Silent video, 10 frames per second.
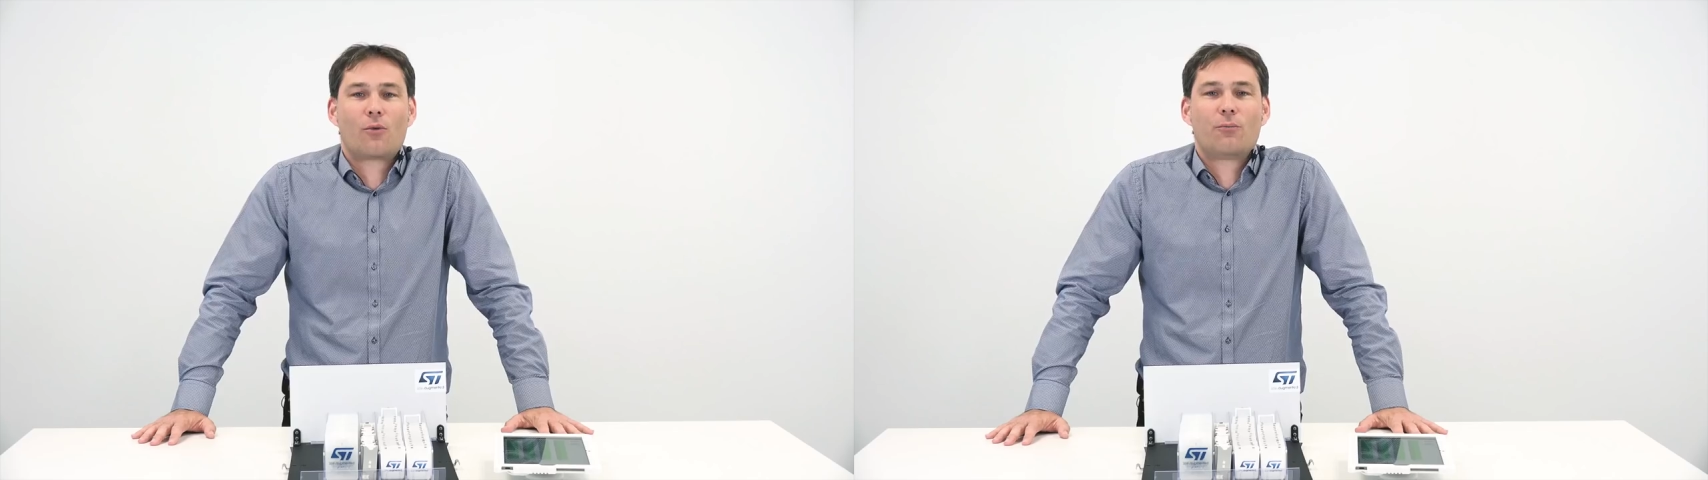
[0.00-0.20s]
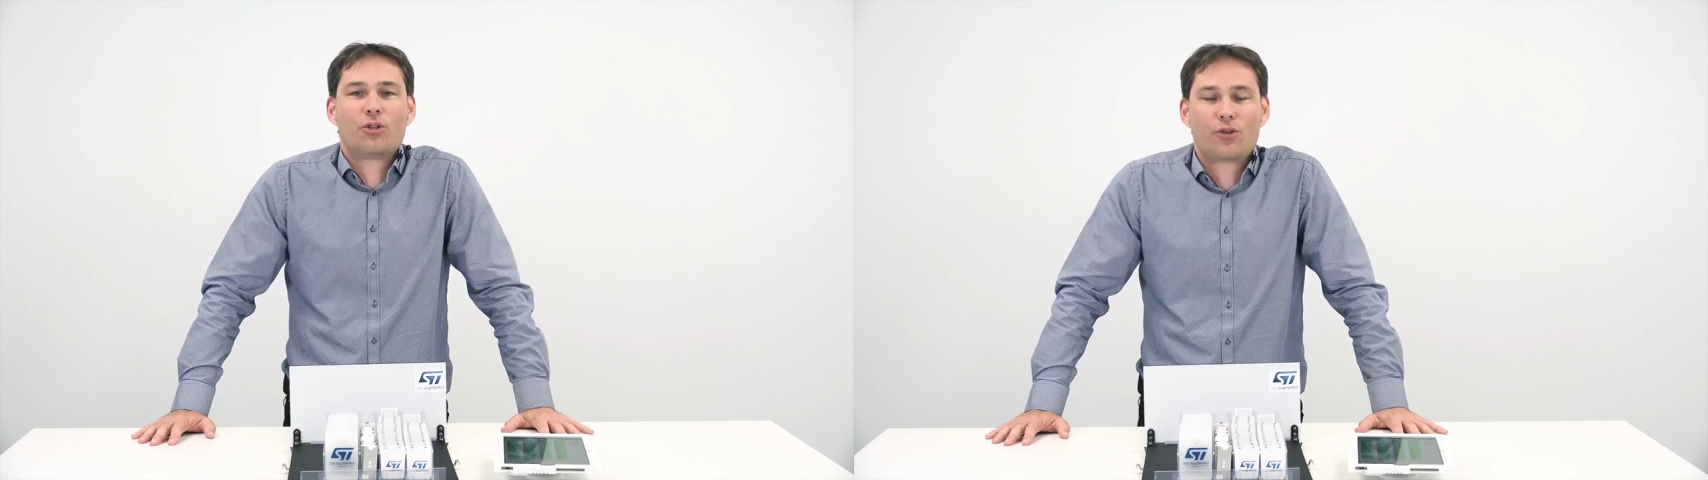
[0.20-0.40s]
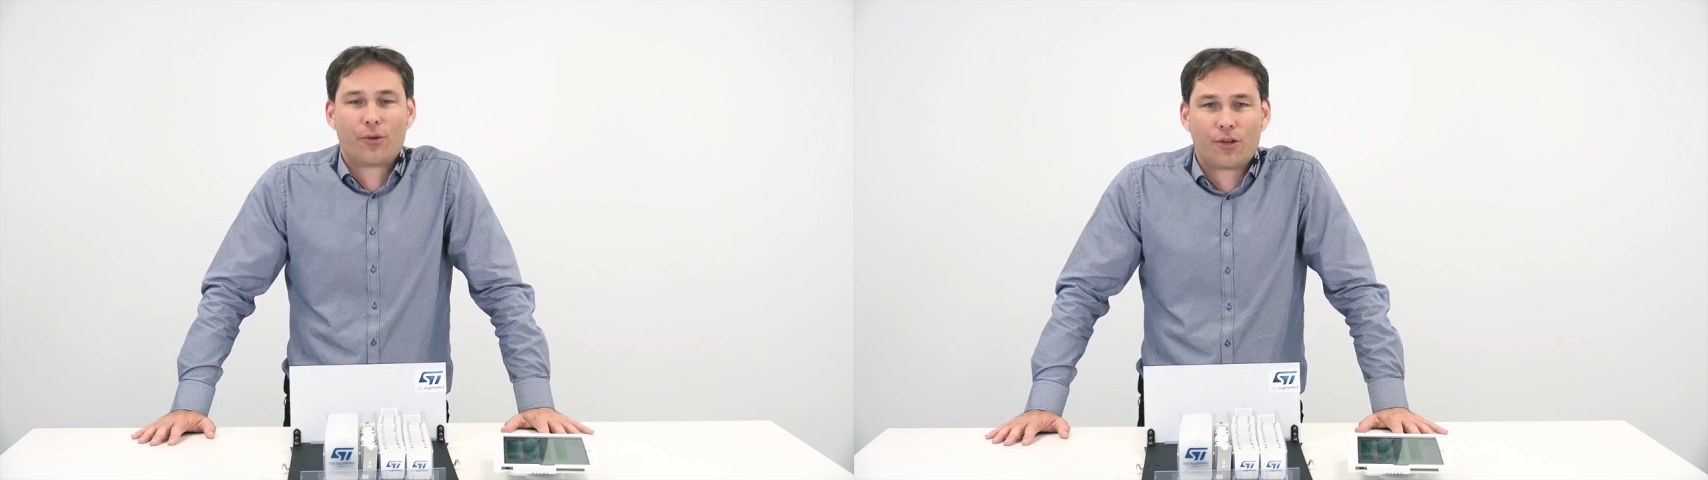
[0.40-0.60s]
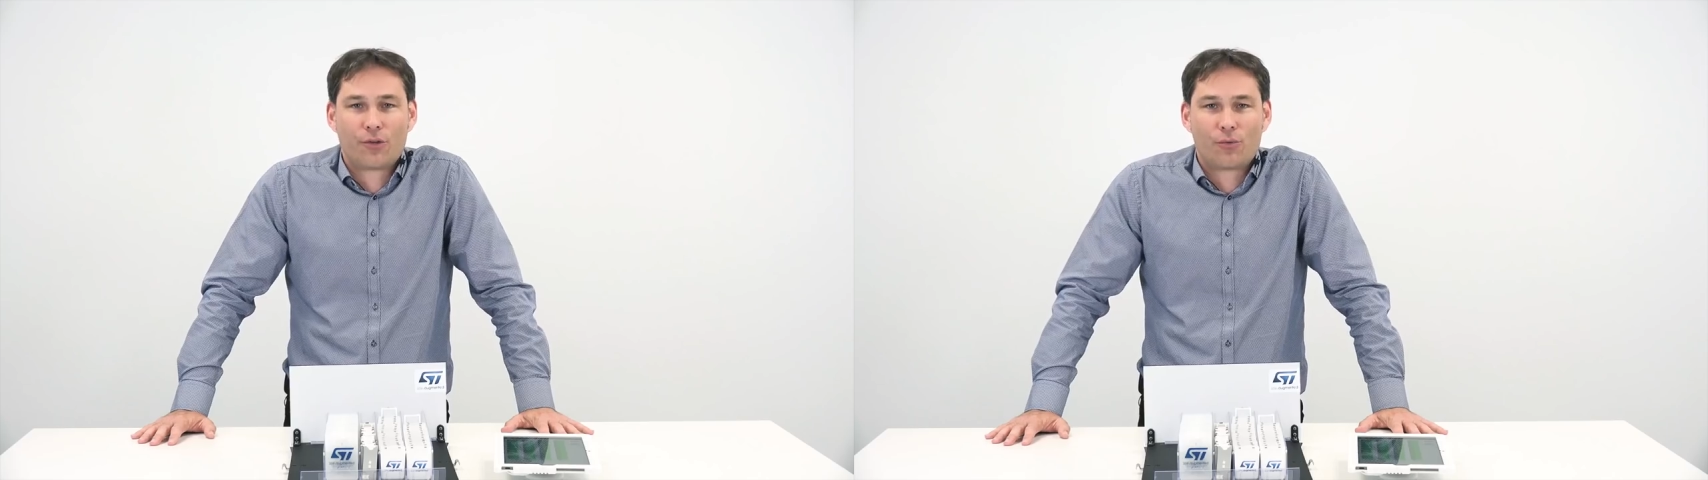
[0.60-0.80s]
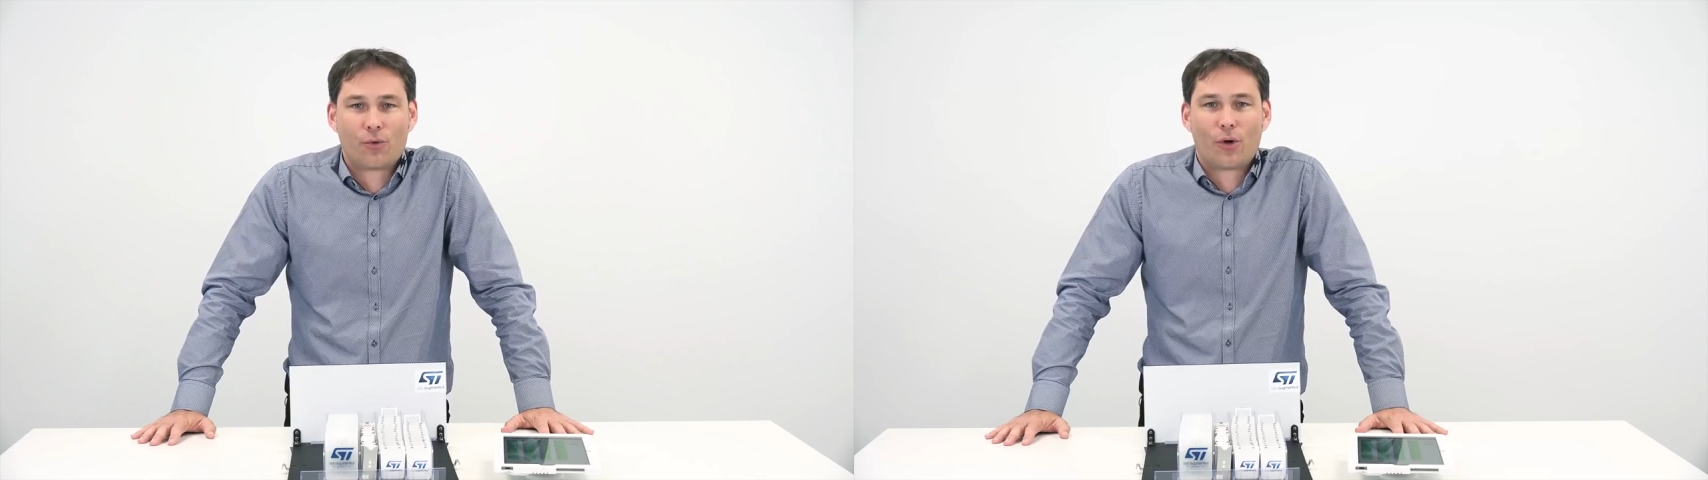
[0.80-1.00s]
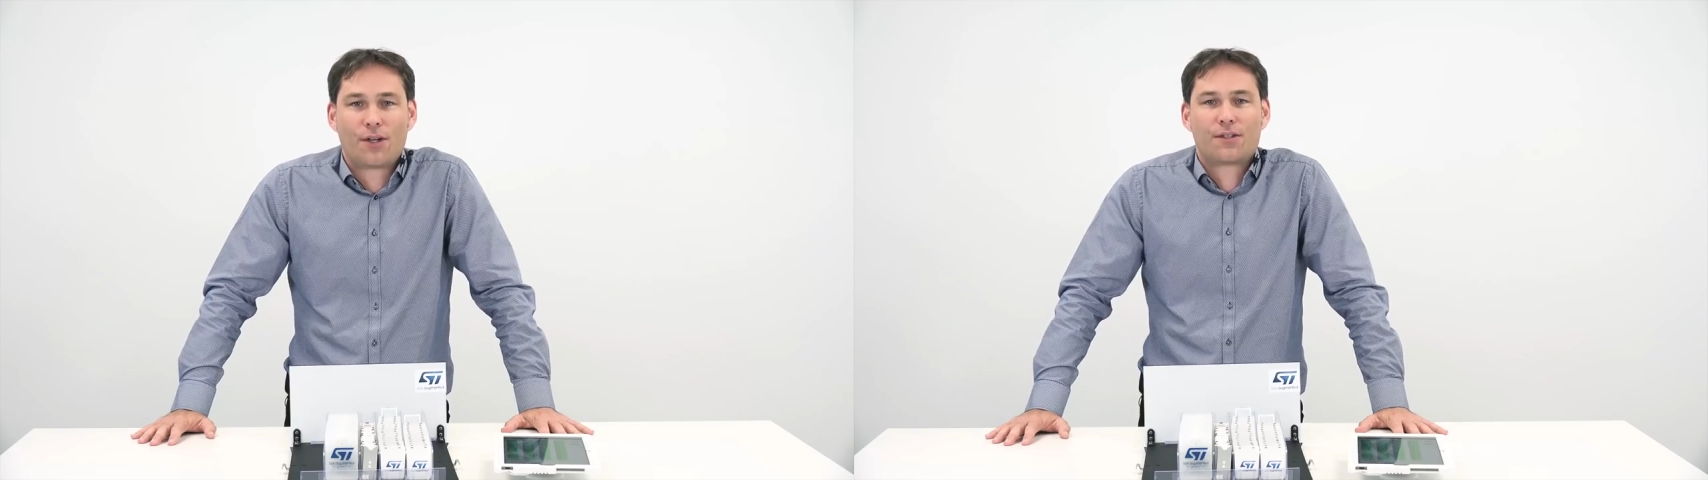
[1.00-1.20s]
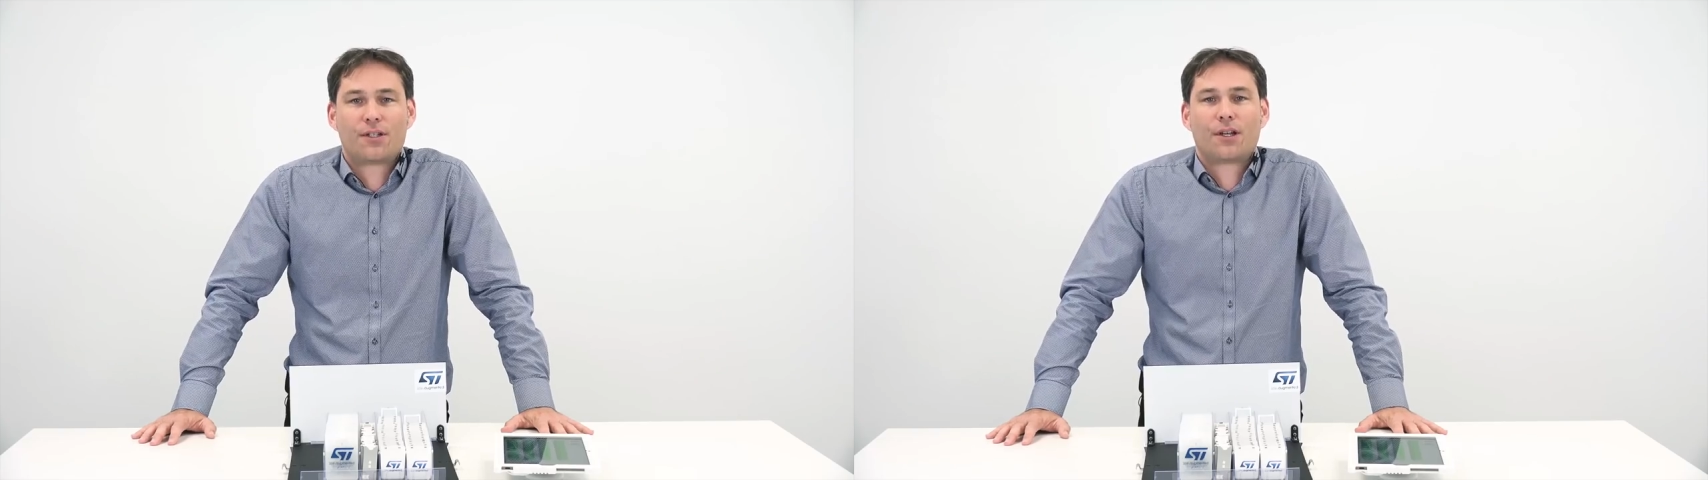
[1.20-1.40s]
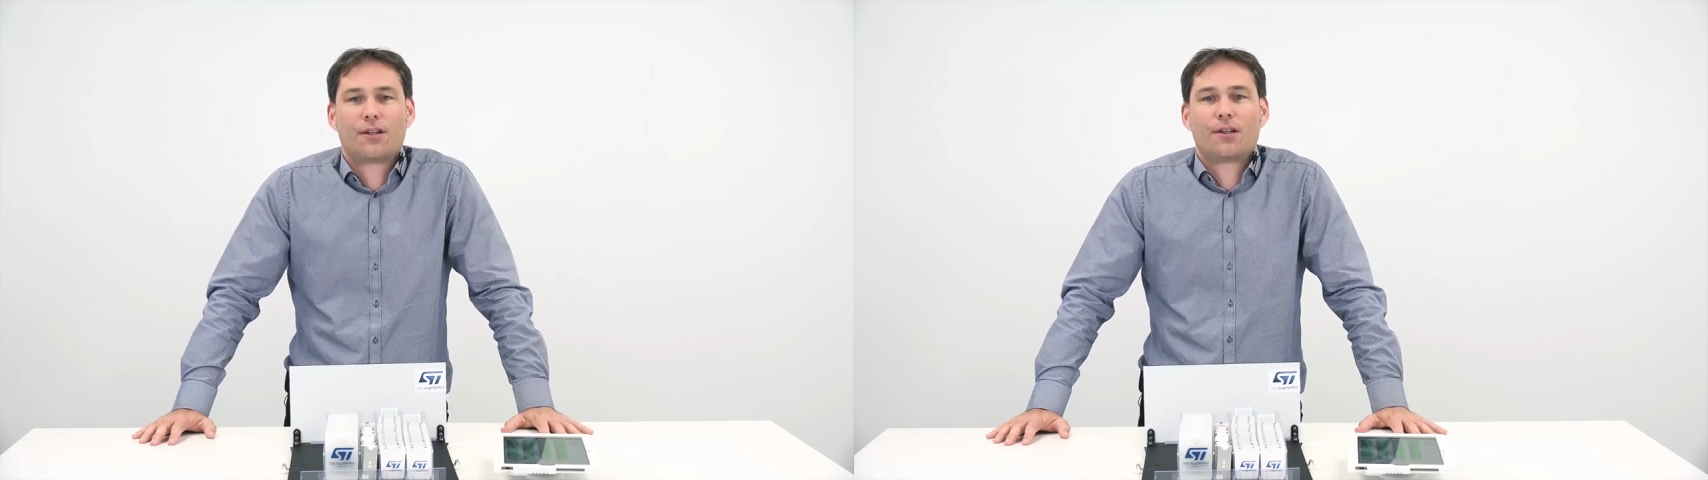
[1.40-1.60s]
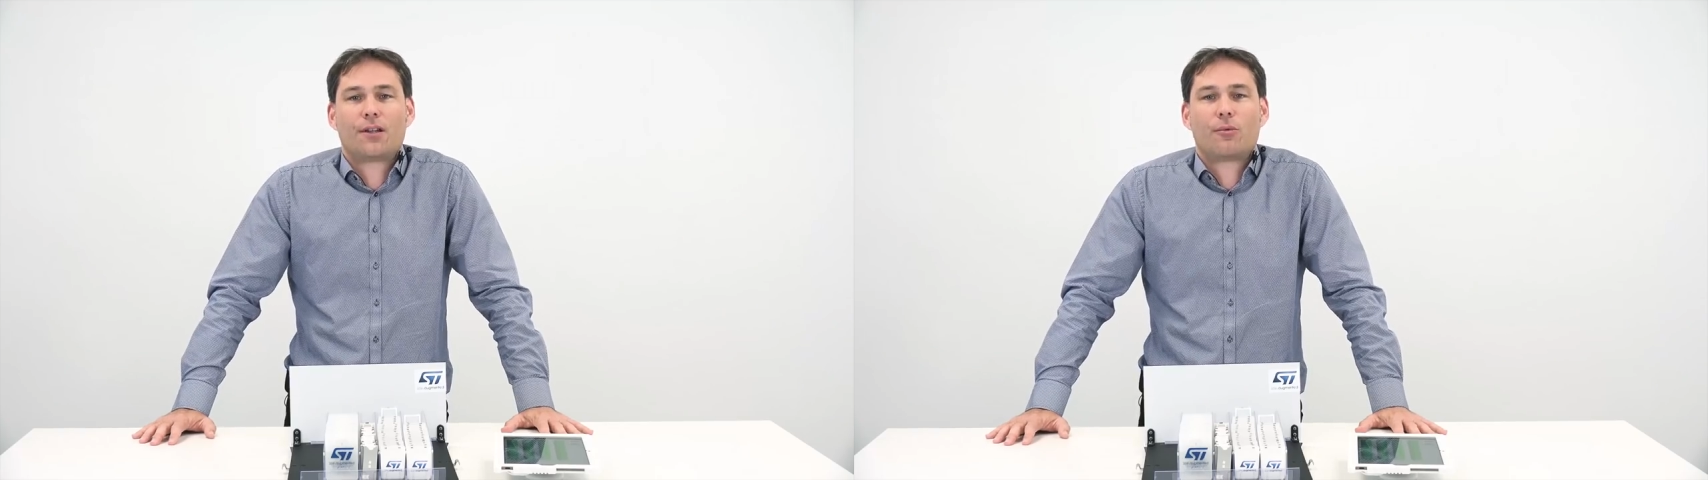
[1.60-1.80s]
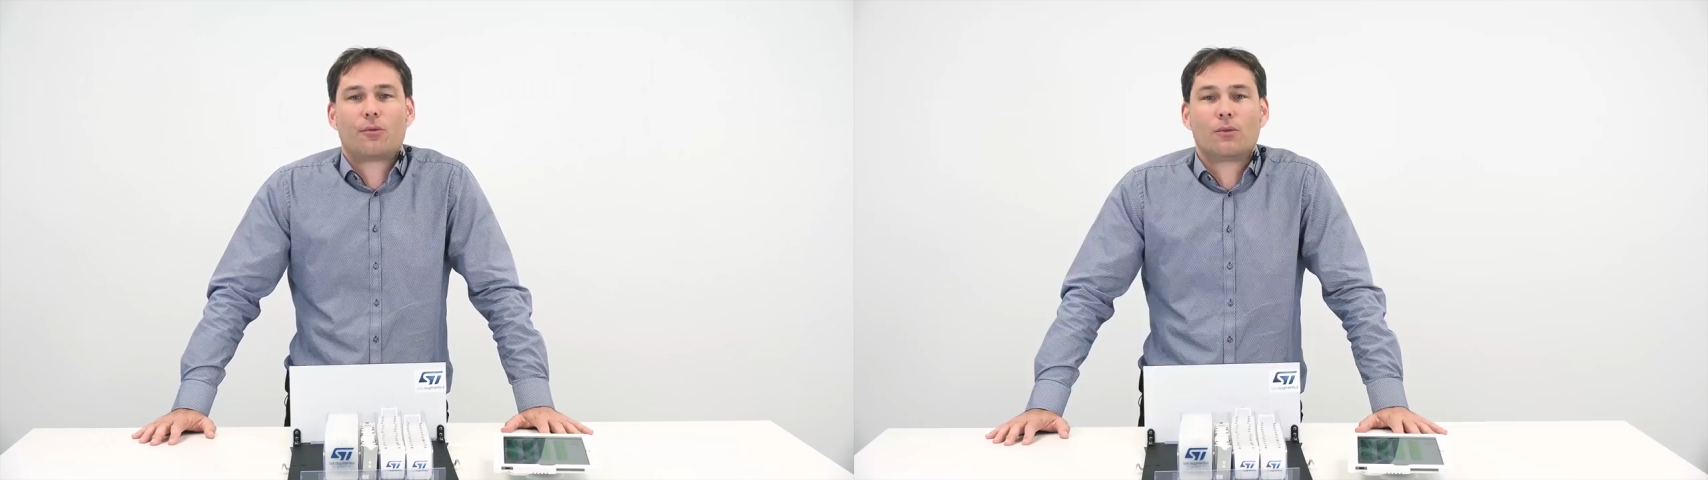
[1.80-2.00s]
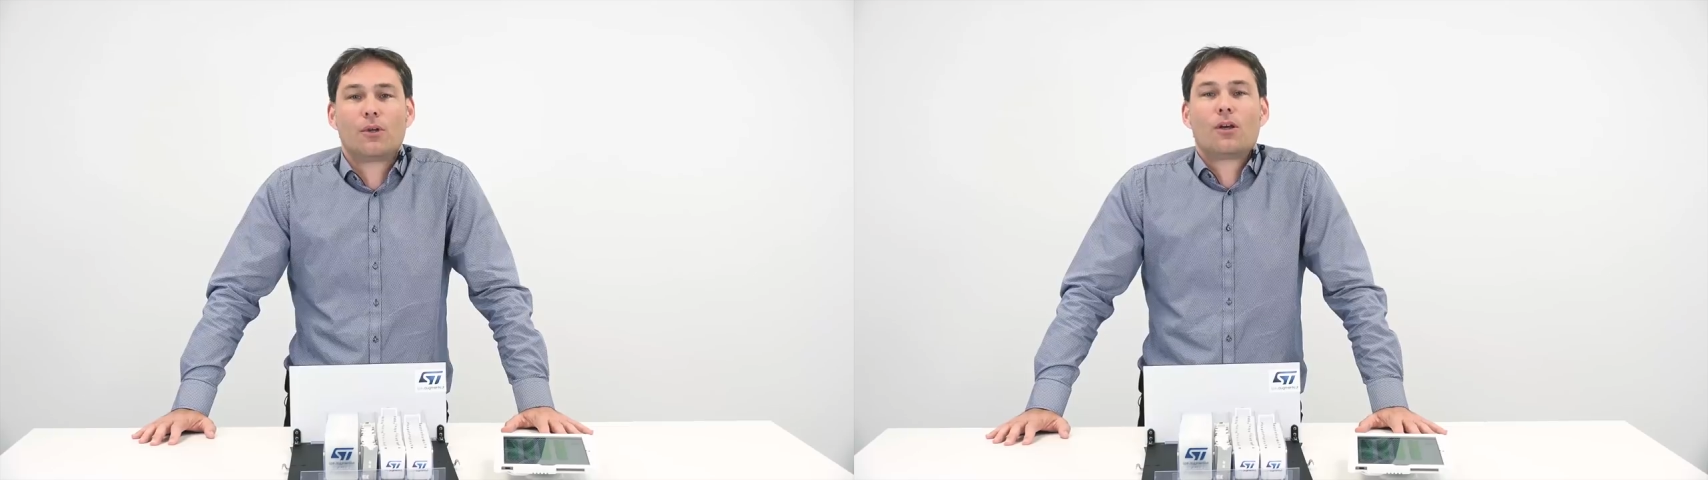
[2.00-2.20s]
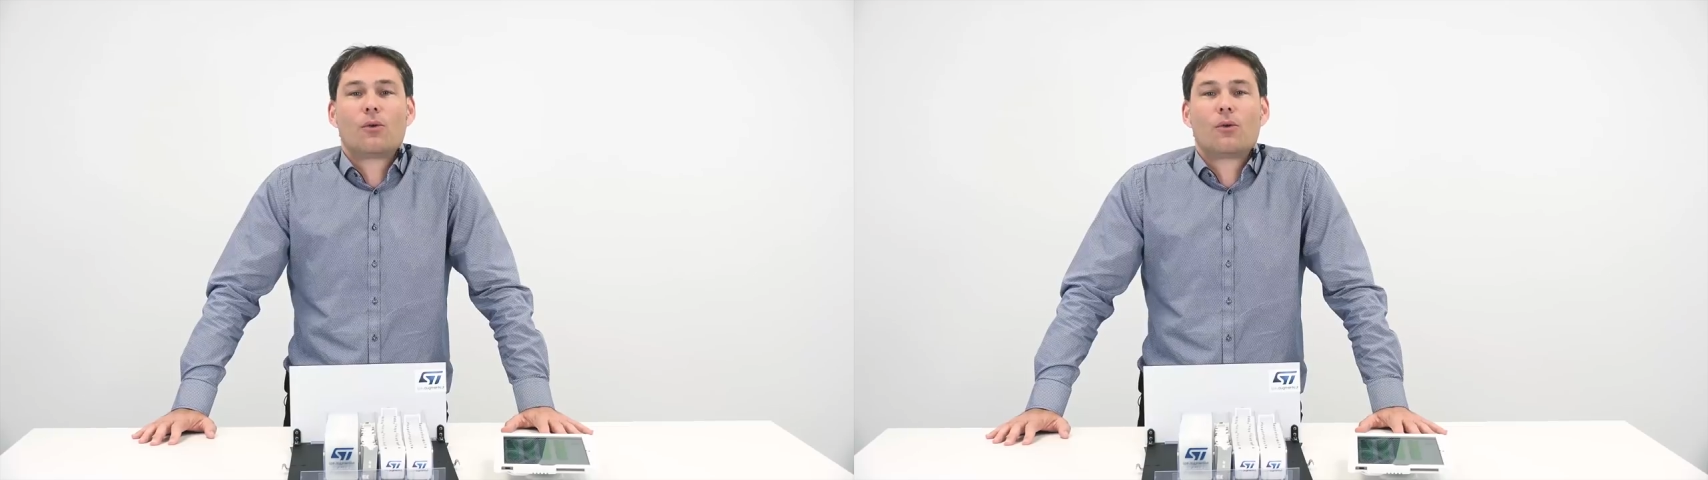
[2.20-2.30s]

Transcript: will be showing you how ST can enable